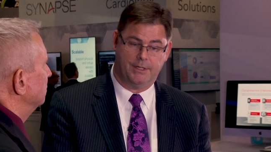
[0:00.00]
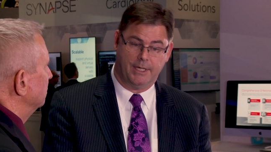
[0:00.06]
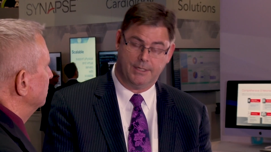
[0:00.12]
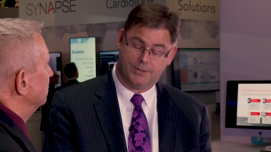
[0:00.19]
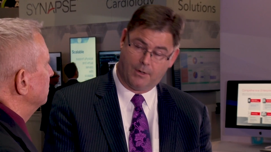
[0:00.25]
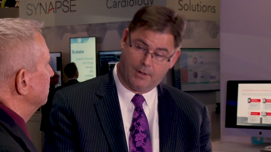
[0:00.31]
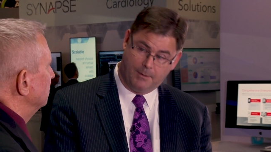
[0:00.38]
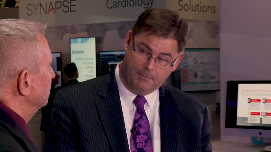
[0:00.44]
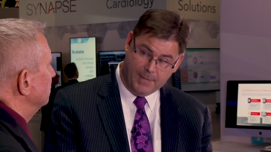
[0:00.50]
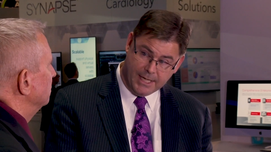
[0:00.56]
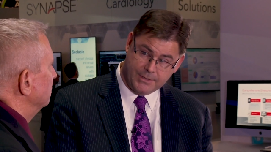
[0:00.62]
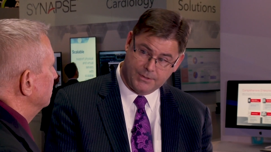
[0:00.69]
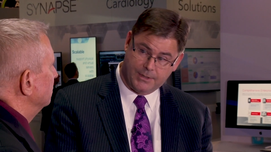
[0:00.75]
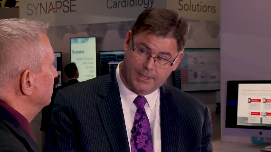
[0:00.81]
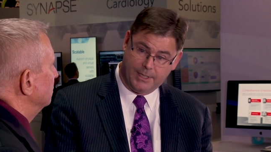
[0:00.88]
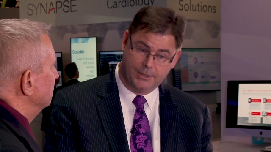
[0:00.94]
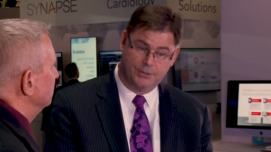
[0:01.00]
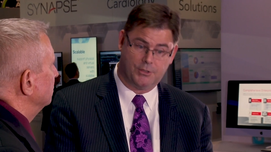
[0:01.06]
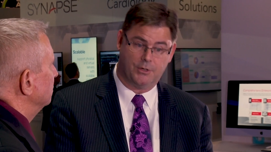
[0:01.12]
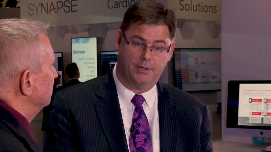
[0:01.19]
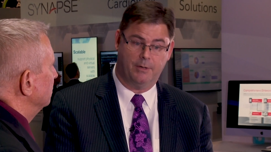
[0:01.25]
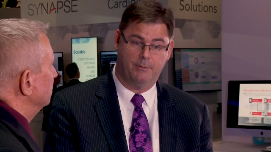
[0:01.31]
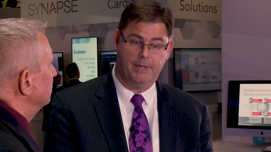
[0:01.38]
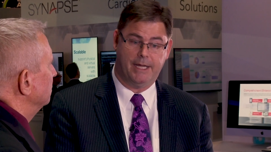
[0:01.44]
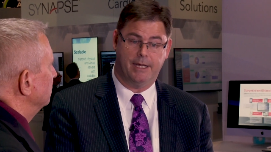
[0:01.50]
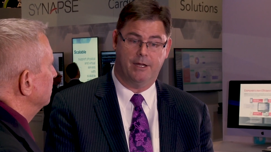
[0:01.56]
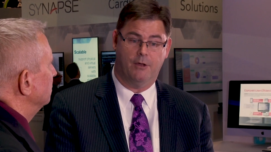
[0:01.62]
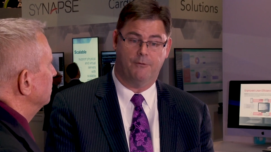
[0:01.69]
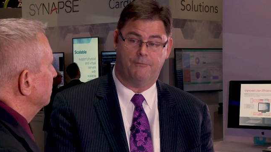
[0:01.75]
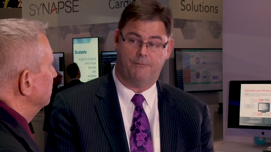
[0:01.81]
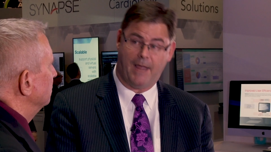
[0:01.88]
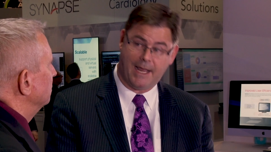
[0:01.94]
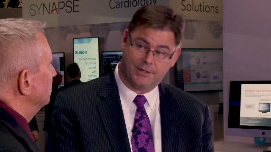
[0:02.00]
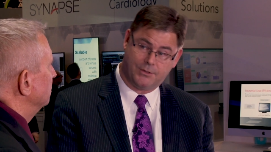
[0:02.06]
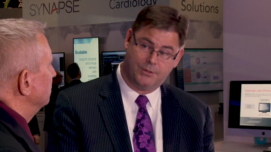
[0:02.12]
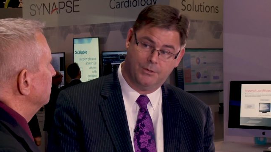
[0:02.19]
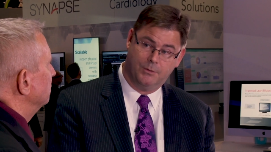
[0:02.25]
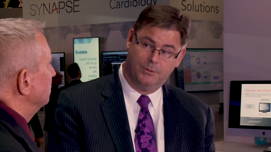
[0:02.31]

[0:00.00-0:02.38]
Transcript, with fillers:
Speaker 1: things aren't missed, and ensuring we can go faster